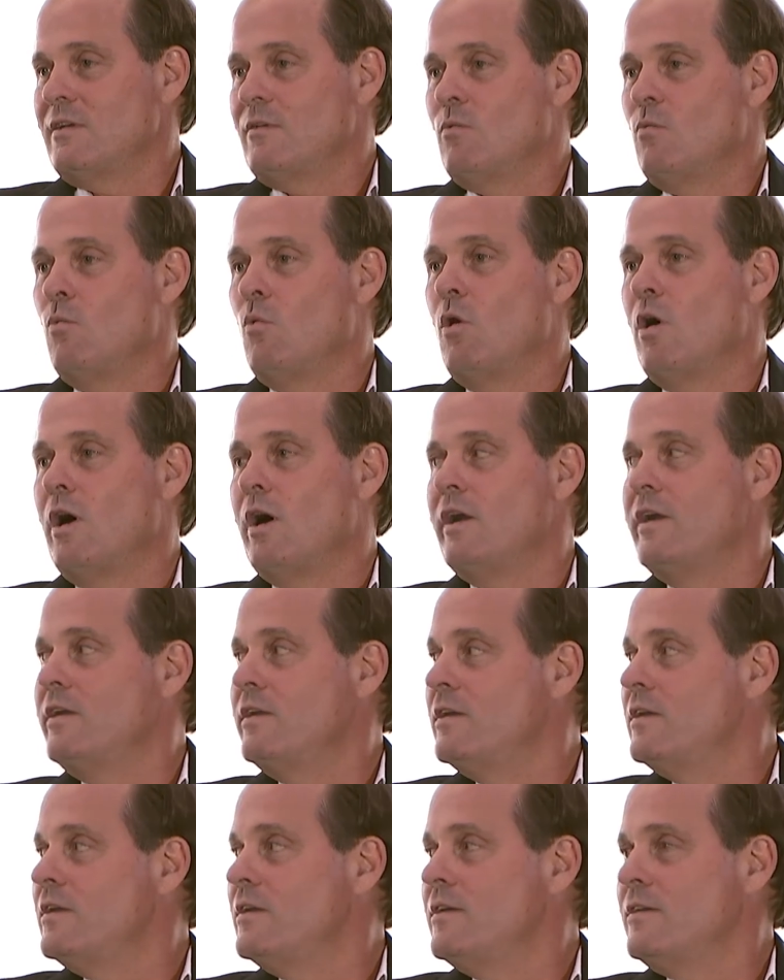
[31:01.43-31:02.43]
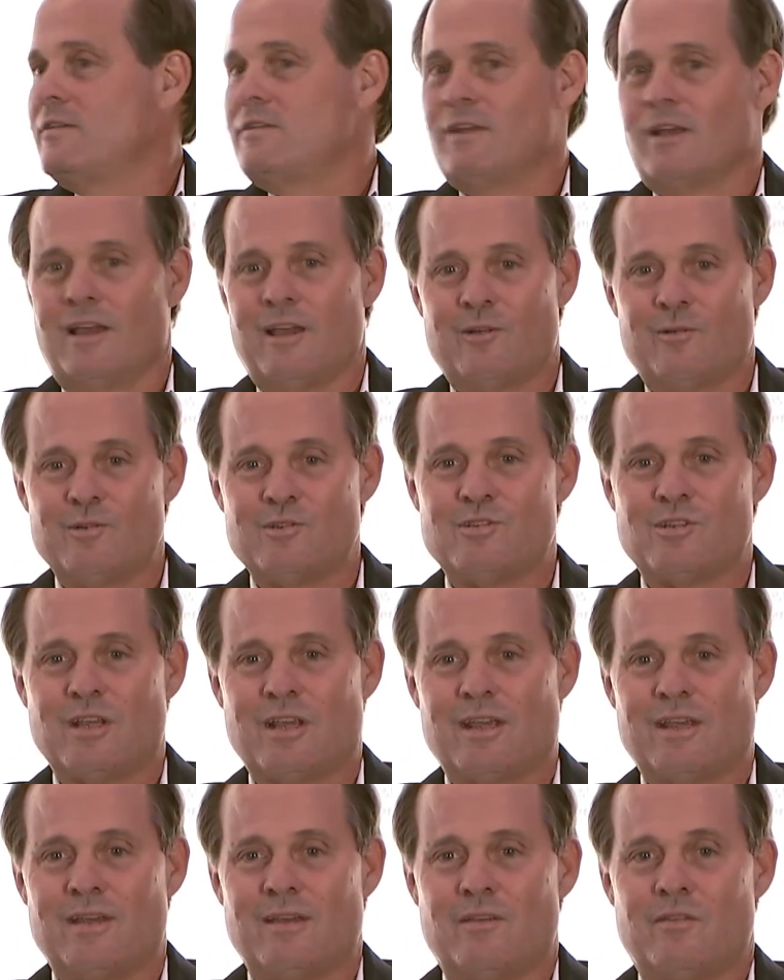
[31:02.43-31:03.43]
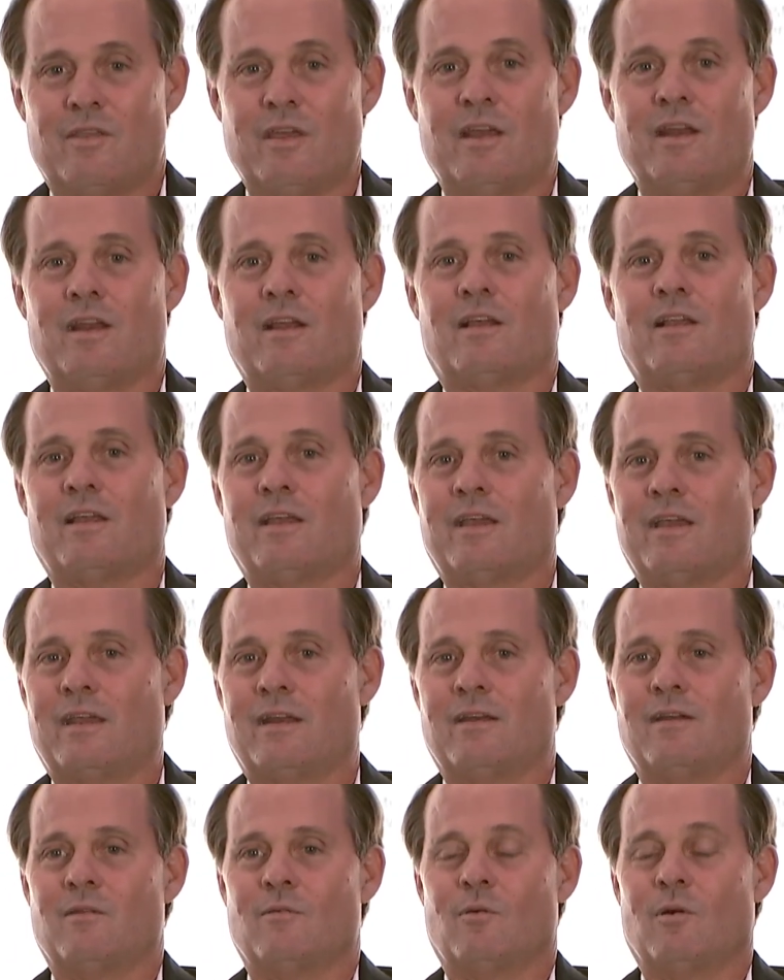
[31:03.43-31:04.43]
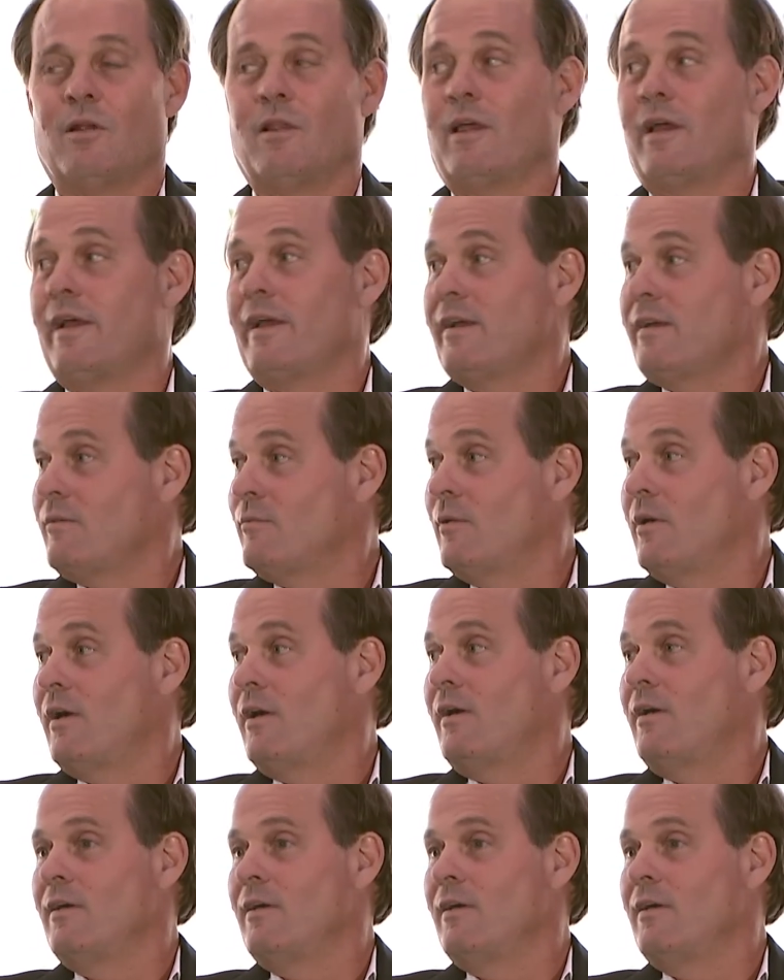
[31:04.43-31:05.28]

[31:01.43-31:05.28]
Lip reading: 1 delinquency, thin and clean. We're like, well.